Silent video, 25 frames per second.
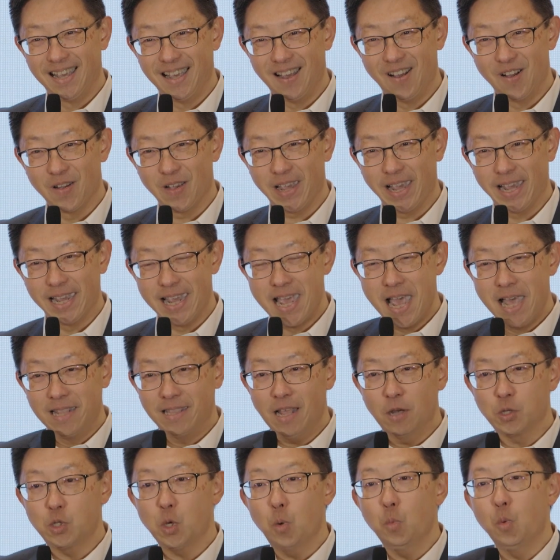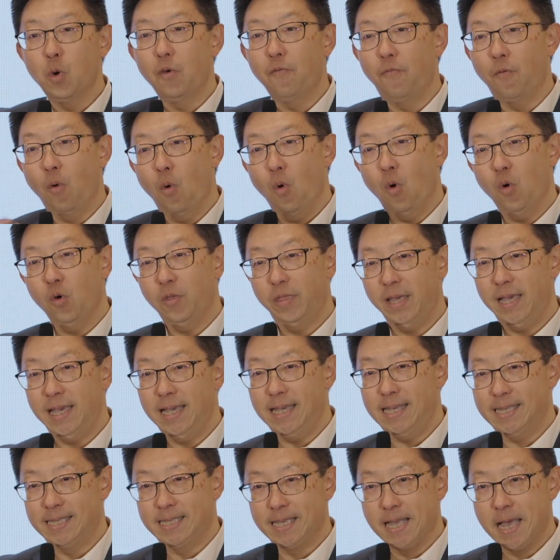Okay, now, so with all
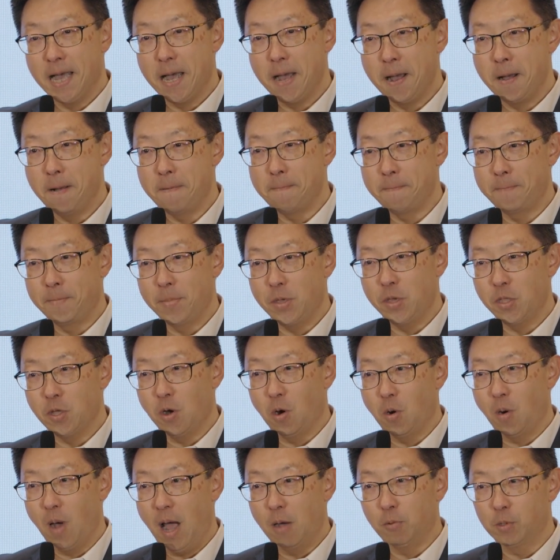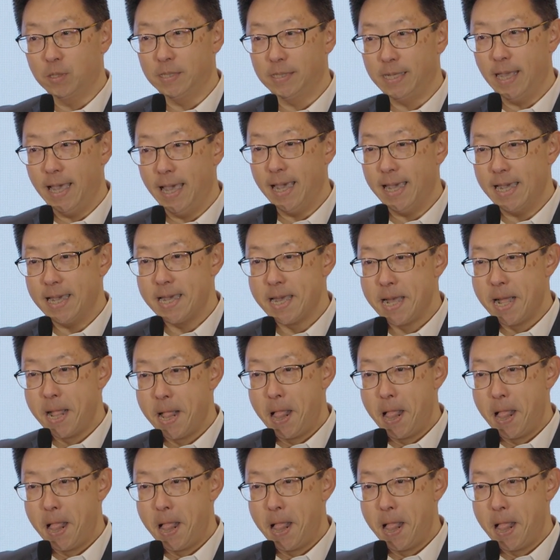these, I would say,